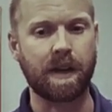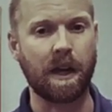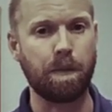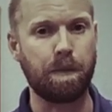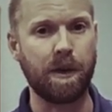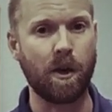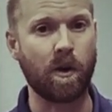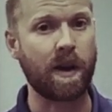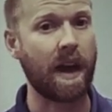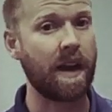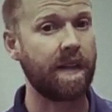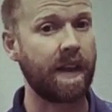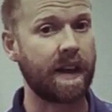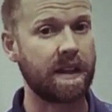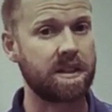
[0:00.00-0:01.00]
be okay,
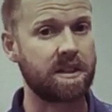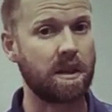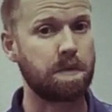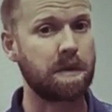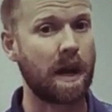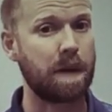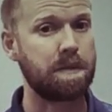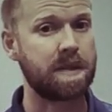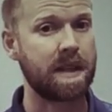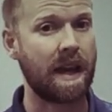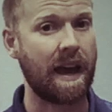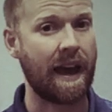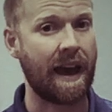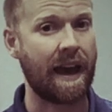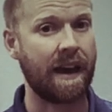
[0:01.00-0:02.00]
and they can sometimes,
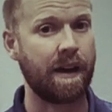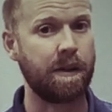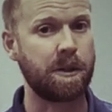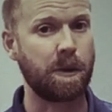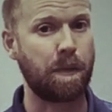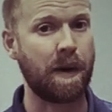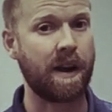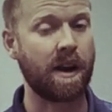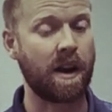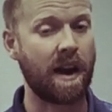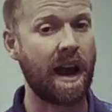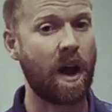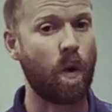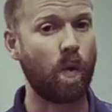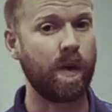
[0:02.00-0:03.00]
depending on
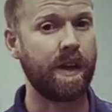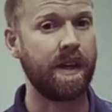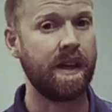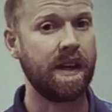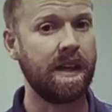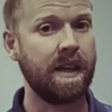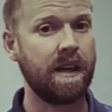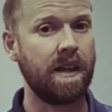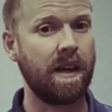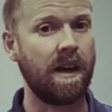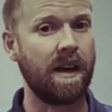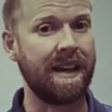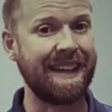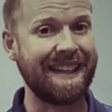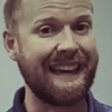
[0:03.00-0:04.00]
how we
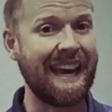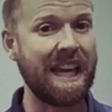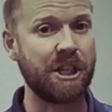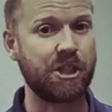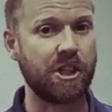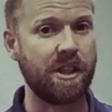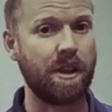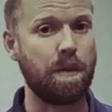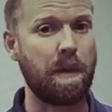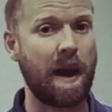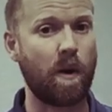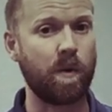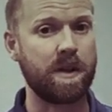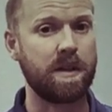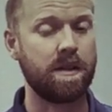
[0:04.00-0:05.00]
engage in them,
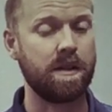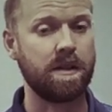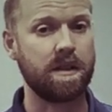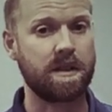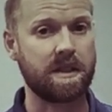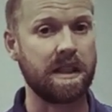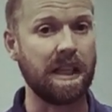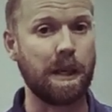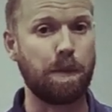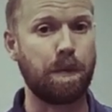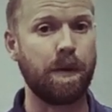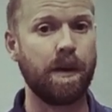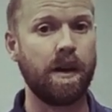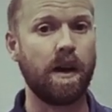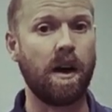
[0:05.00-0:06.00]
how we
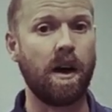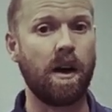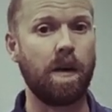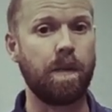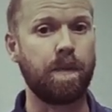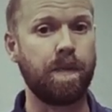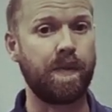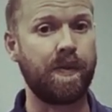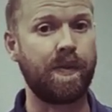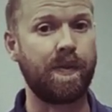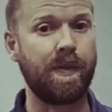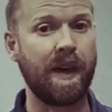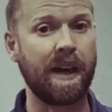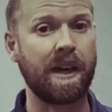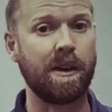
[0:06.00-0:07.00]
sleep,
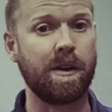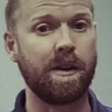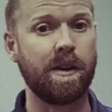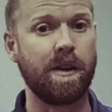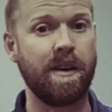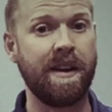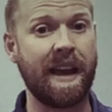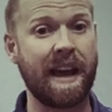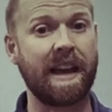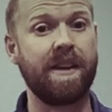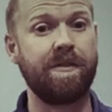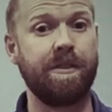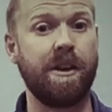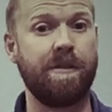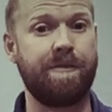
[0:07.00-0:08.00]
they can
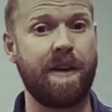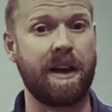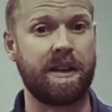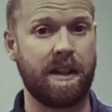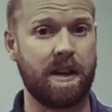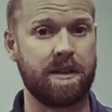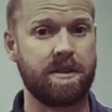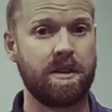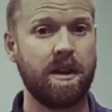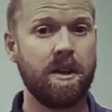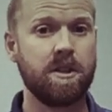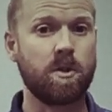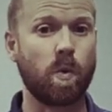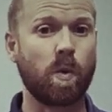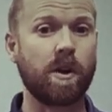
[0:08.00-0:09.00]
negatively affect us.
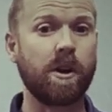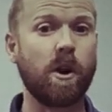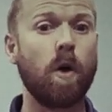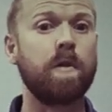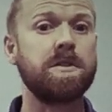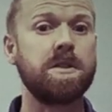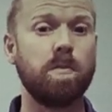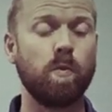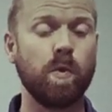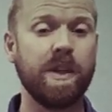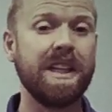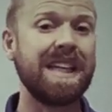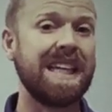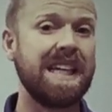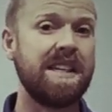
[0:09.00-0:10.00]
So we're going to go over some
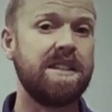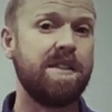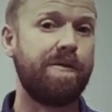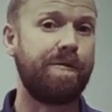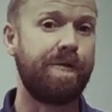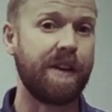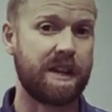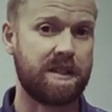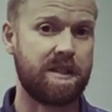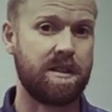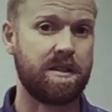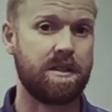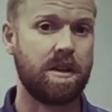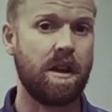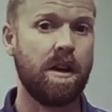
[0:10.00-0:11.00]
really easy
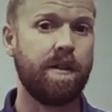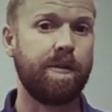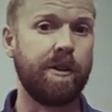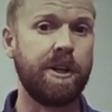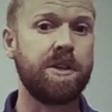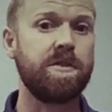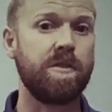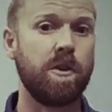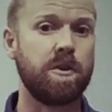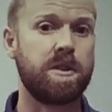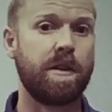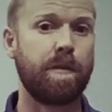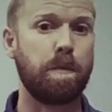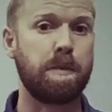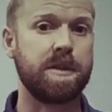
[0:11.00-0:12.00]
fixes for each of
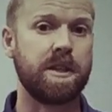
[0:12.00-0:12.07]
those different